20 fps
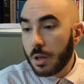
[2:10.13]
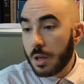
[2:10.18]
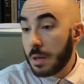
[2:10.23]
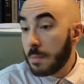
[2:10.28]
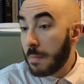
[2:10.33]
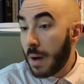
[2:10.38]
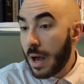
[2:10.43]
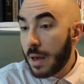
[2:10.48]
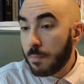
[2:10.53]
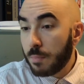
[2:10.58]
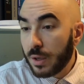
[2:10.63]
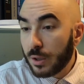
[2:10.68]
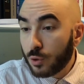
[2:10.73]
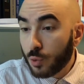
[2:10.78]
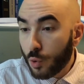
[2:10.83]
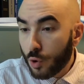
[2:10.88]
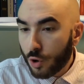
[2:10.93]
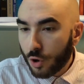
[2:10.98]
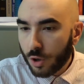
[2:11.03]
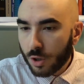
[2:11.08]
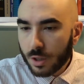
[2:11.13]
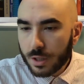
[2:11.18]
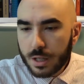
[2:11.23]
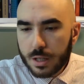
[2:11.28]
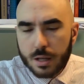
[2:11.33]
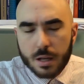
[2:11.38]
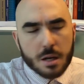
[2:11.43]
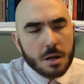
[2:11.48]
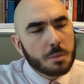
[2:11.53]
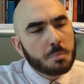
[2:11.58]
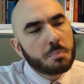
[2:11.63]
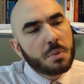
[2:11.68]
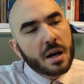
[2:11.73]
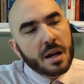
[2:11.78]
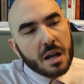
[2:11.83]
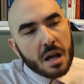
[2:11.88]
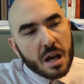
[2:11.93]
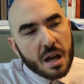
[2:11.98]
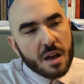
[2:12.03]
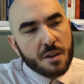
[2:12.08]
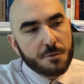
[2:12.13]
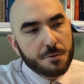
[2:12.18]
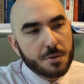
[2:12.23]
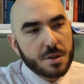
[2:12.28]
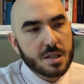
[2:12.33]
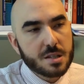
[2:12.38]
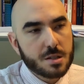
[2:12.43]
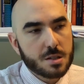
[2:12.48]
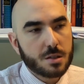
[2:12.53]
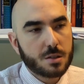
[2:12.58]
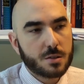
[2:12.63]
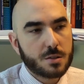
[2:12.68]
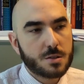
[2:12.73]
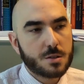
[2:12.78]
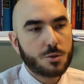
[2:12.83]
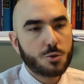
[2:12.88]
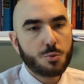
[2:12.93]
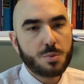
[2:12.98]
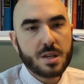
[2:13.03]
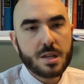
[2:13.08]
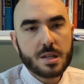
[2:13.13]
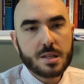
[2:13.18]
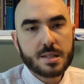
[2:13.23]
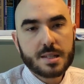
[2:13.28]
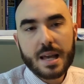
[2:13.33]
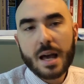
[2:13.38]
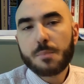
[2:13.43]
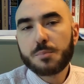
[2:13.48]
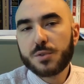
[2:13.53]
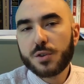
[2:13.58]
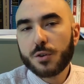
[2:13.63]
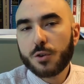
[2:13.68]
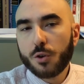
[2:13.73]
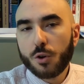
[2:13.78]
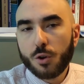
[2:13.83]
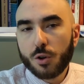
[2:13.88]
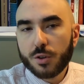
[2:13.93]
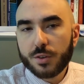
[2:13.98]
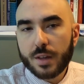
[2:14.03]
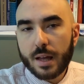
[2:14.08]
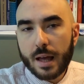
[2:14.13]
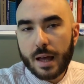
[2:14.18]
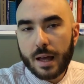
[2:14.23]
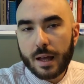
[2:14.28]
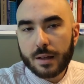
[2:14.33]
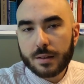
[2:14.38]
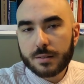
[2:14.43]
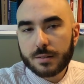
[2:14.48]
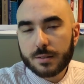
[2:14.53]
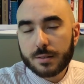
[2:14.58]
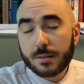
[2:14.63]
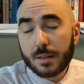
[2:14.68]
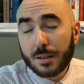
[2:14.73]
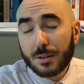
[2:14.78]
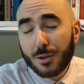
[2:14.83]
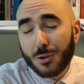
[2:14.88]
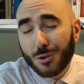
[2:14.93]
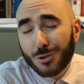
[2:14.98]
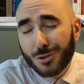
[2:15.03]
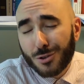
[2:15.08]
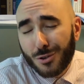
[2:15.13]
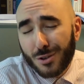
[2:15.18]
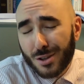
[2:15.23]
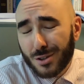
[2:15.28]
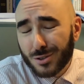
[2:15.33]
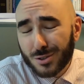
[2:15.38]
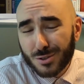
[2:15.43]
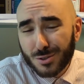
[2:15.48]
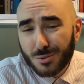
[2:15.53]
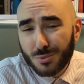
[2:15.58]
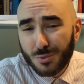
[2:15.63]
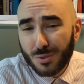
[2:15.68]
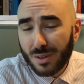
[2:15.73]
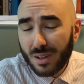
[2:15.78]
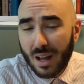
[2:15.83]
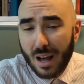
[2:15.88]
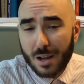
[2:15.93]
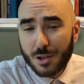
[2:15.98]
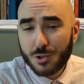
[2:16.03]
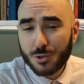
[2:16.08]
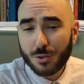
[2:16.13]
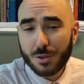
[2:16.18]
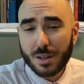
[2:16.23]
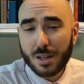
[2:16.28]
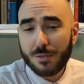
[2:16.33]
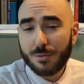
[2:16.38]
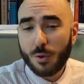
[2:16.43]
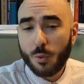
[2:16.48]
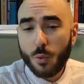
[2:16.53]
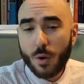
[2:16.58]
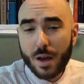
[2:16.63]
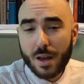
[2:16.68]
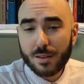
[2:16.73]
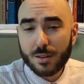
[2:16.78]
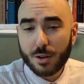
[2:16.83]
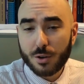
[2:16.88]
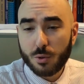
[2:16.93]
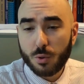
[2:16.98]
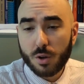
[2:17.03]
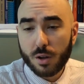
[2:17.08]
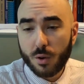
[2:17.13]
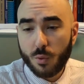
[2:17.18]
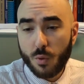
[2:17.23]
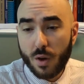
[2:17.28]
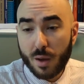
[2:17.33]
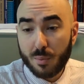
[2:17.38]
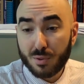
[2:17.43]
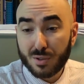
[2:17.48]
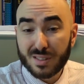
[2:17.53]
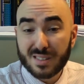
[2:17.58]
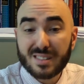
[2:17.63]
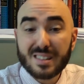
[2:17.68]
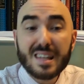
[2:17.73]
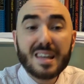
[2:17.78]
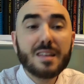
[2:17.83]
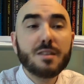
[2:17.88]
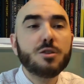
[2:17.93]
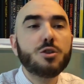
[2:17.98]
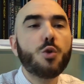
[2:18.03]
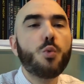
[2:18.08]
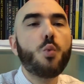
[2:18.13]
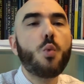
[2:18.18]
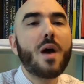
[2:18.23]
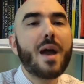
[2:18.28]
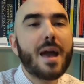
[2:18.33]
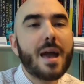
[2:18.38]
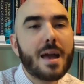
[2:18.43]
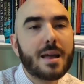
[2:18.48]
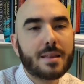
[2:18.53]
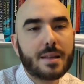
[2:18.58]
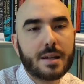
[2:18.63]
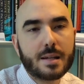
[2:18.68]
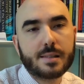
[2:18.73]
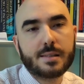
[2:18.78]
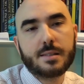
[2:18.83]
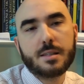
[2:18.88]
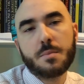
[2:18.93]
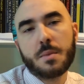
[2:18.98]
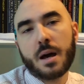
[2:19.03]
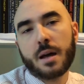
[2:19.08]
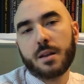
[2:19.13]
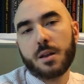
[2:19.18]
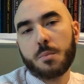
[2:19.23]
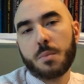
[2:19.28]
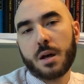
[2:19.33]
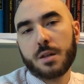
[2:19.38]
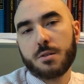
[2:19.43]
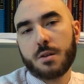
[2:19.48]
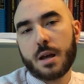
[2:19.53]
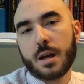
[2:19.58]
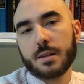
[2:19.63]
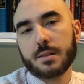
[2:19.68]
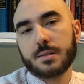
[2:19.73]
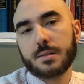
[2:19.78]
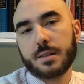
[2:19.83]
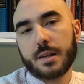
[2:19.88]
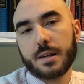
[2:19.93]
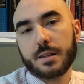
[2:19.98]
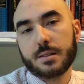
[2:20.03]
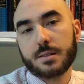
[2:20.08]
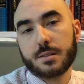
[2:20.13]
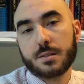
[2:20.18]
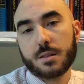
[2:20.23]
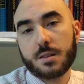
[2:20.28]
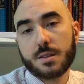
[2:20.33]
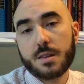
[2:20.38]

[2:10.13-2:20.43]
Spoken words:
It might be too early, but I have reasons to be skeptical that the North Koreans will actually give away their nuclear weapons in the way that it's demanded by the United States.